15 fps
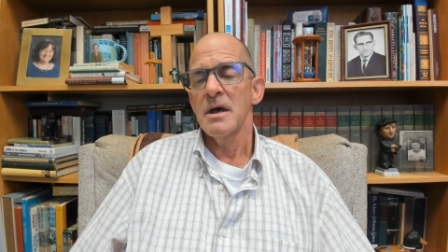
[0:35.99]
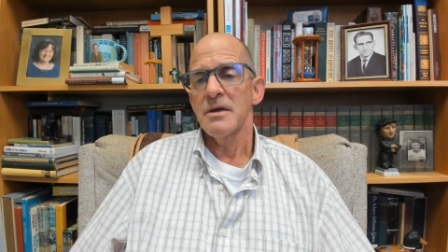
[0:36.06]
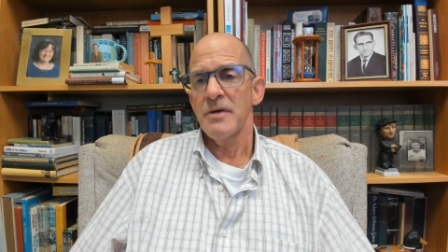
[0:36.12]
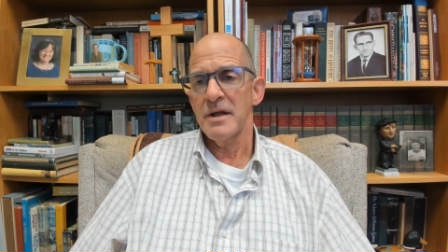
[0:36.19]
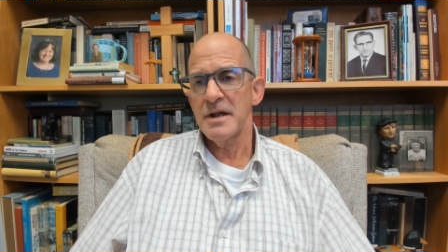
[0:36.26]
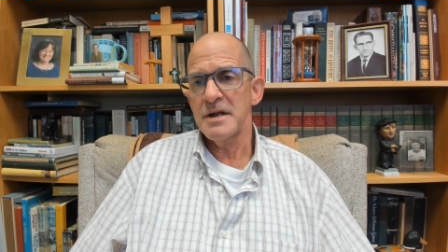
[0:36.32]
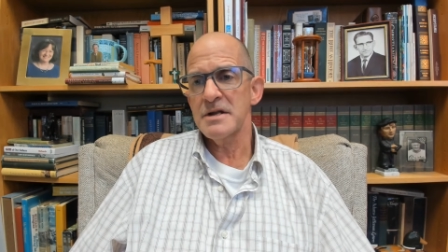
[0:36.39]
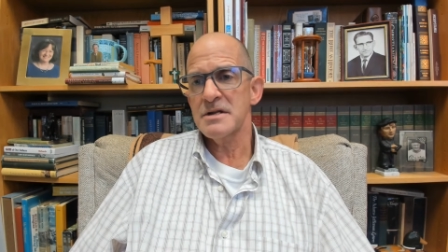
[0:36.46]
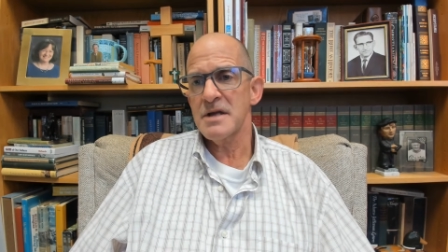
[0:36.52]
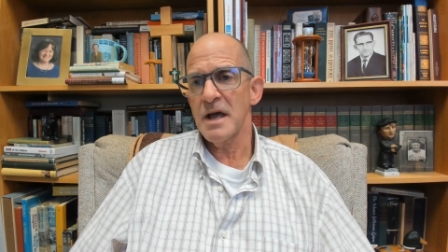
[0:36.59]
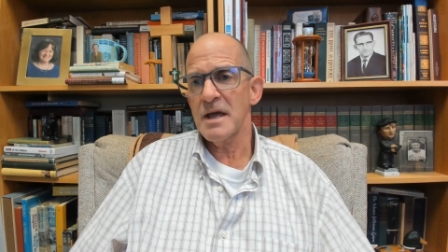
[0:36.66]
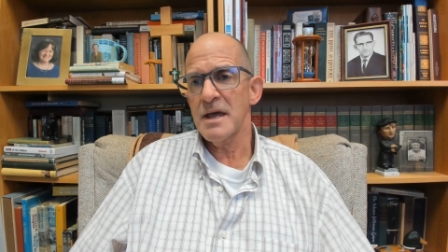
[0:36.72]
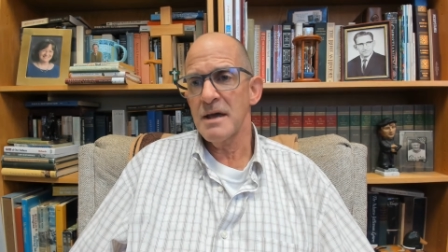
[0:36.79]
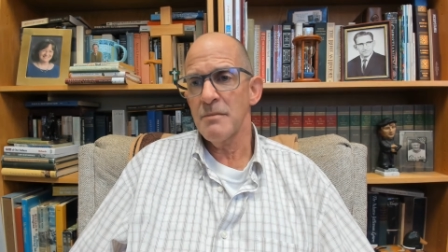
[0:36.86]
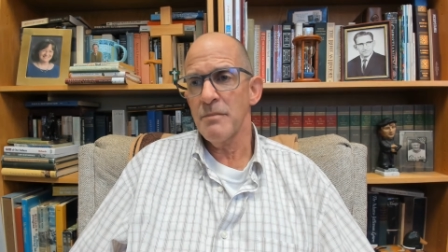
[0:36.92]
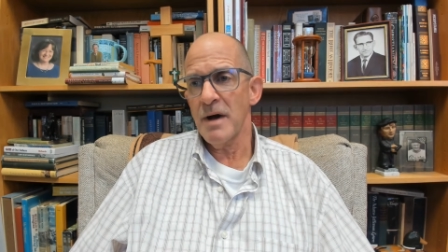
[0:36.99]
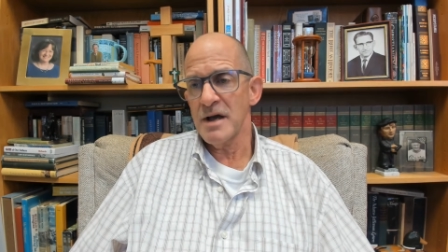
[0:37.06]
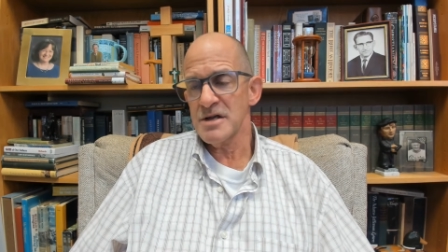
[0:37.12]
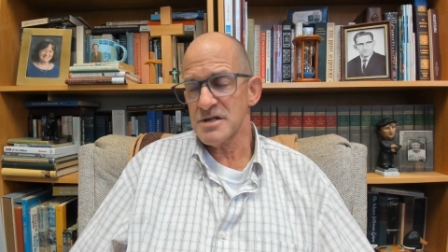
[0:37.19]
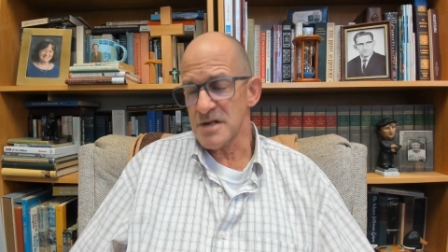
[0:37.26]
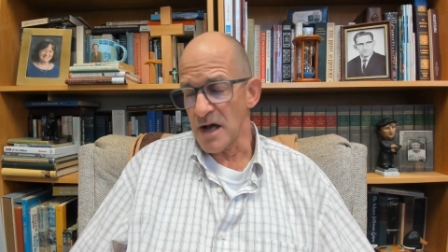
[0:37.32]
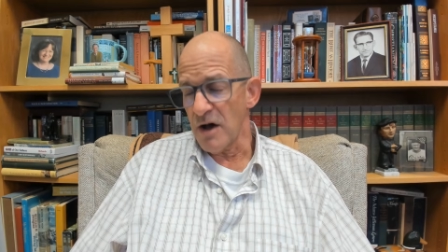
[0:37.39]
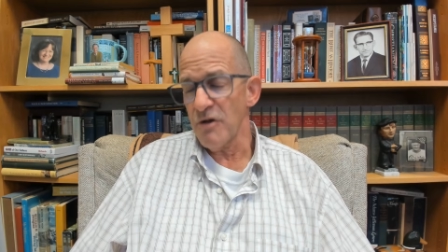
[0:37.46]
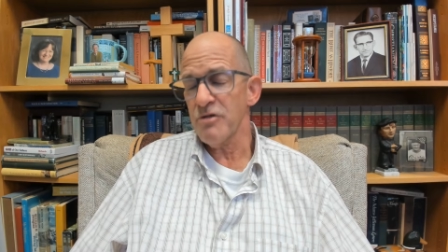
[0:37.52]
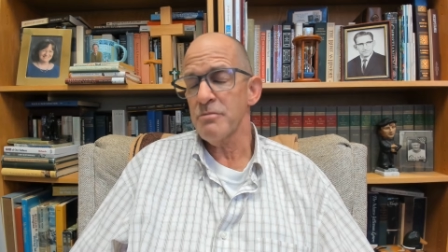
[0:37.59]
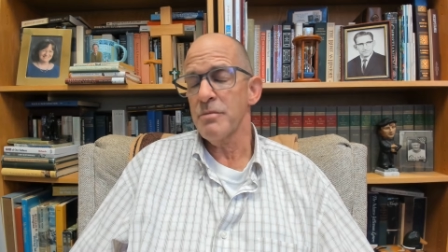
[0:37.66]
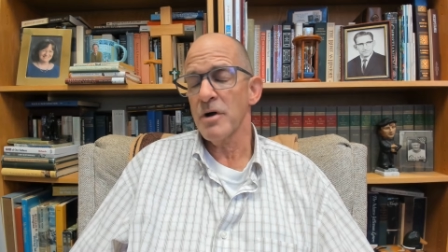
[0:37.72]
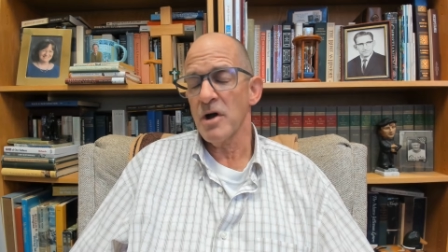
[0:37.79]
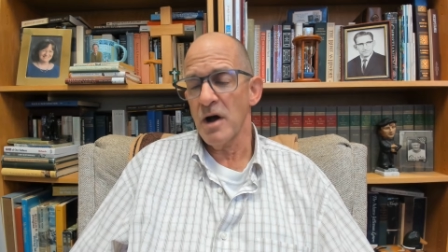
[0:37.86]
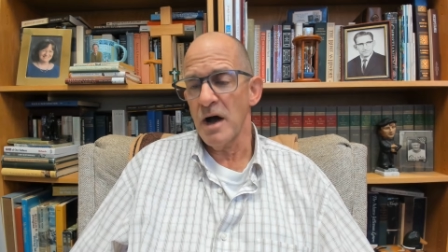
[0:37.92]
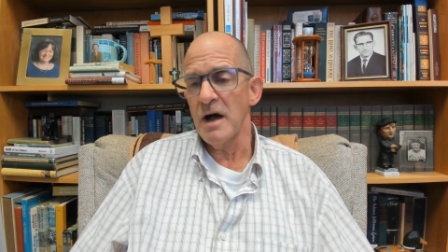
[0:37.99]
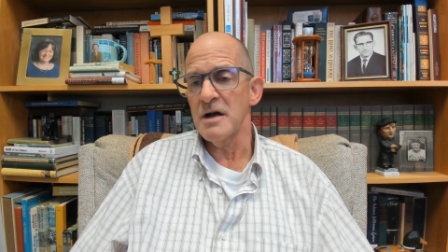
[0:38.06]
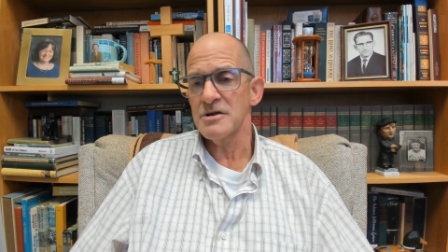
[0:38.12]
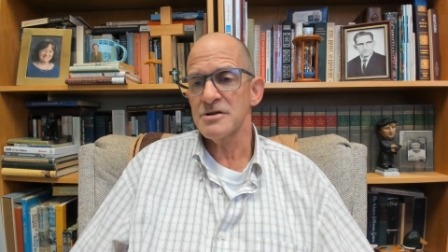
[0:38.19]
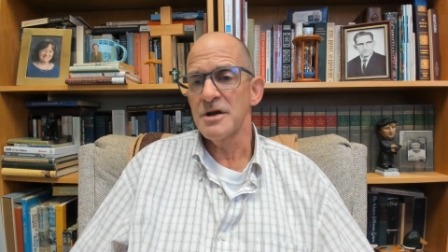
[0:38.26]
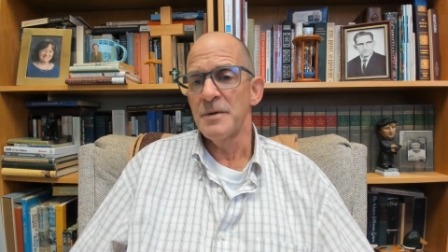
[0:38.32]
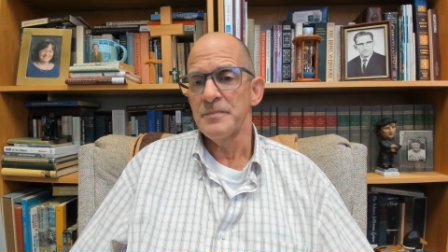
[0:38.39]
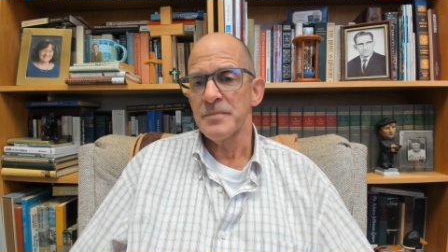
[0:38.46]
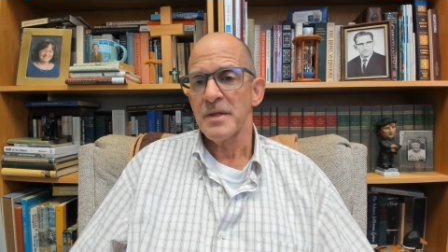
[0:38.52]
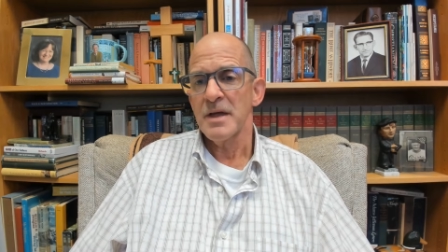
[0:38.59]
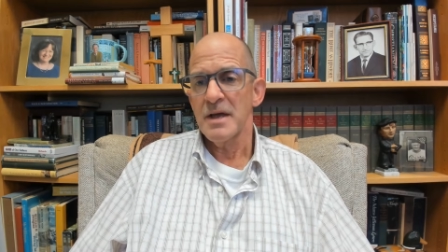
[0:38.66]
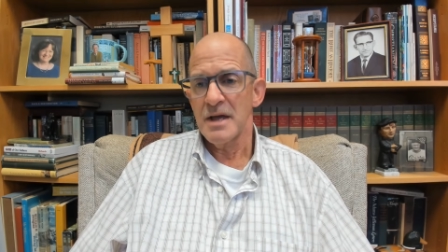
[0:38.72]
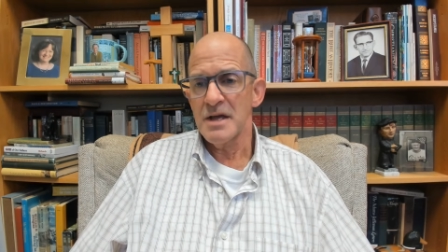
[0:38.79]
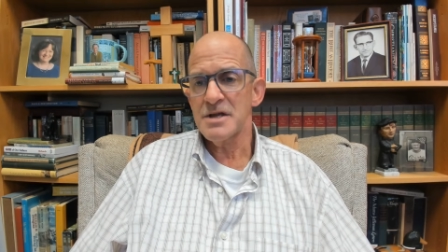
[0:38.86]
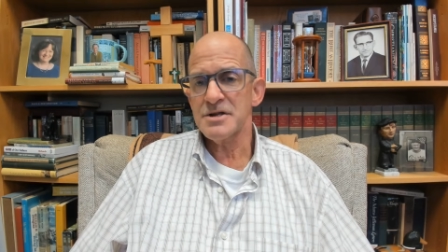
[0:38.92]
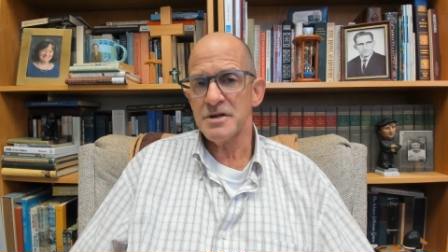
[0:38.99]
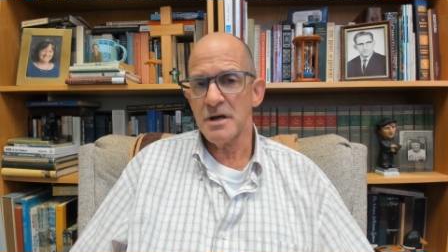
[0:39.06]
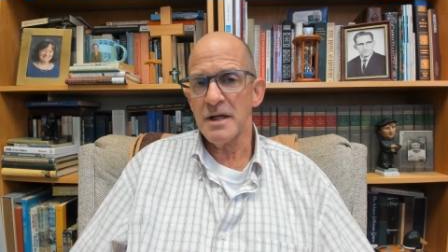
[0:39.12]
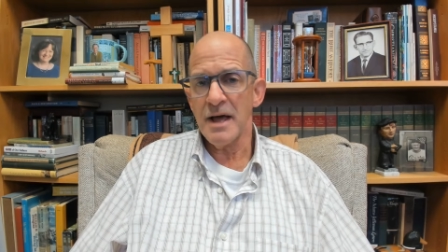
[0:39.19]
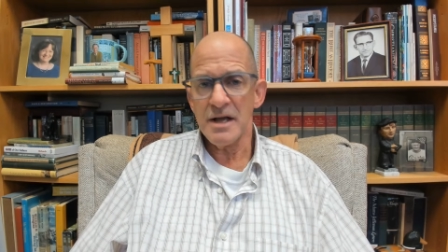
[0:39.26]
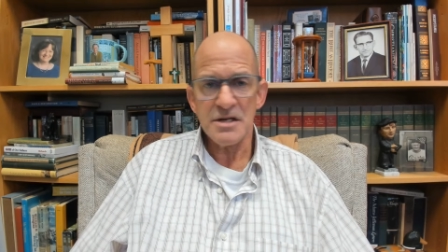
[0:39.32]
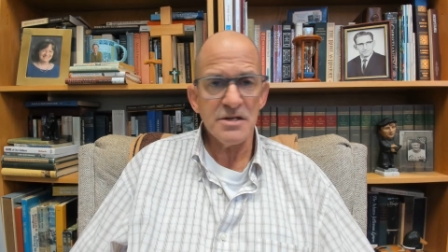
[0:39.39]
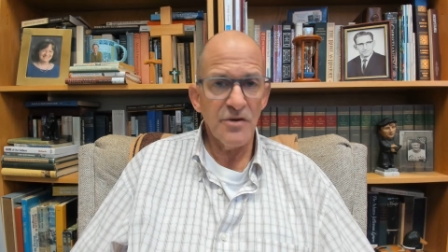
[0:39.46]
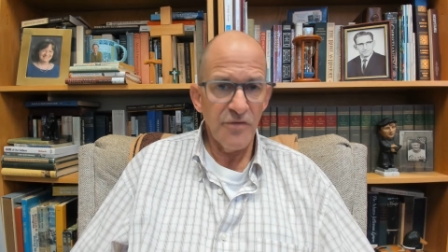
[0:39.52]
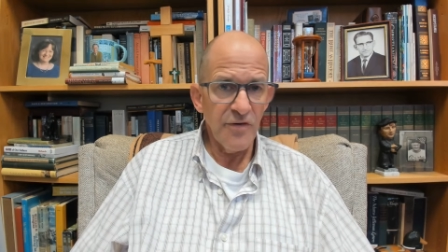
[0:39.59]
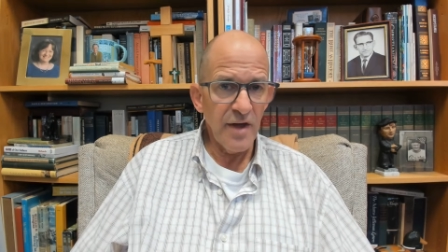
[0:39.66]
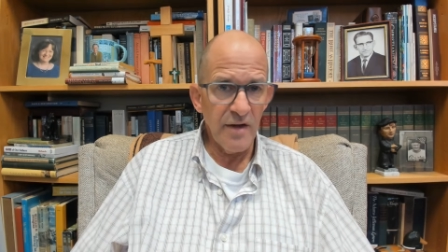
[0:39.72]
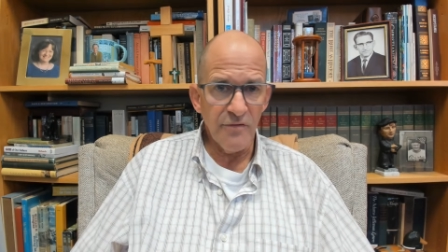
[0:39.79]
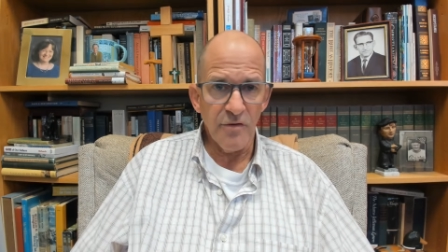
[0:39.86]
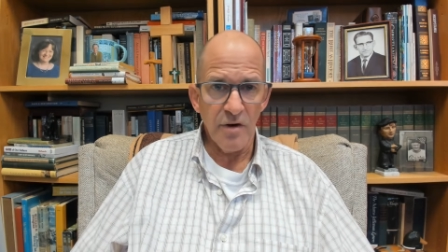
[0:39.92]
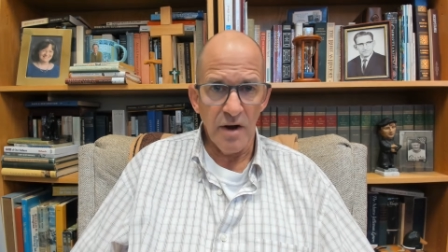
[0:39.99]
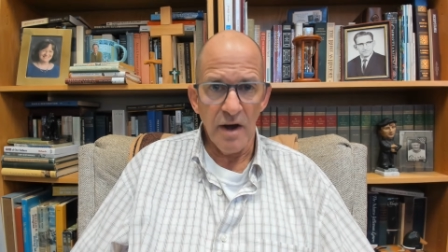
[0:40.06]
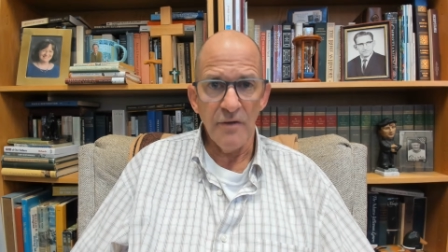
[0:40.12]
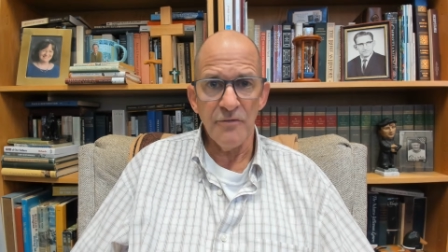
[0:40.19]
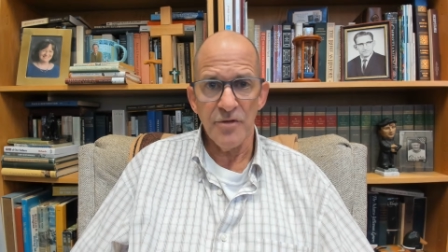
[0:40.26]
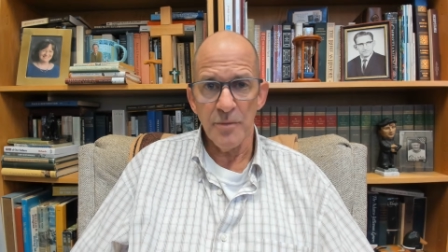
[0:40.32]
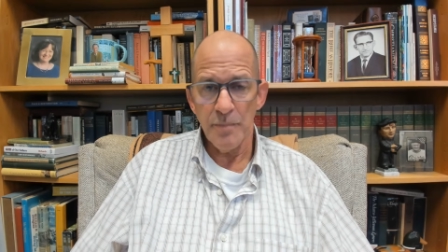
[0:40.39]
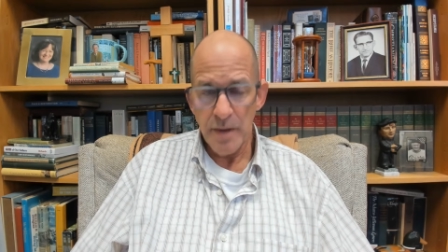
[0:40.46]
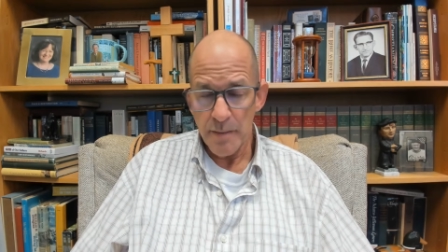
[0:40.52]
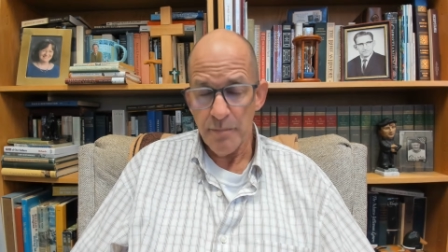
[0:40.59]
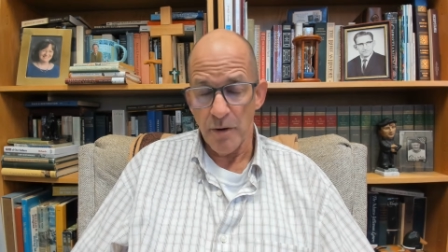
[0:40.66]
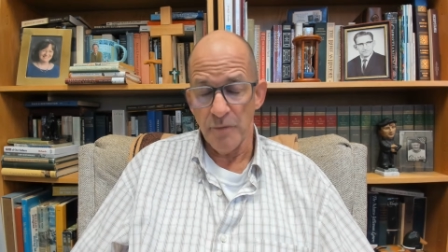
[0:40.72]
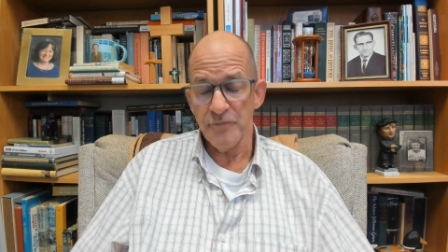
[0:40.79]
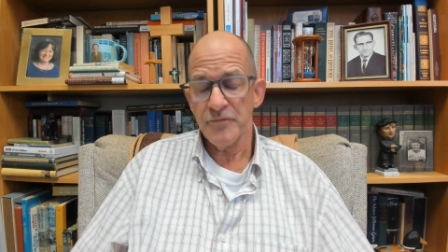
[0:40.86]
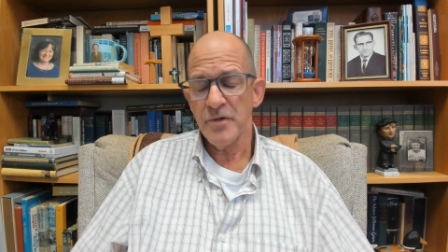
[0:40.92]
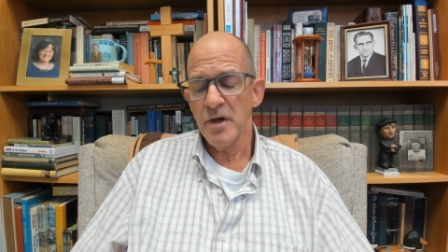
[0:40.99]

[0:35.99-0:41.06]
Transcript: They need to take him by stealth because he still has the favor of the people.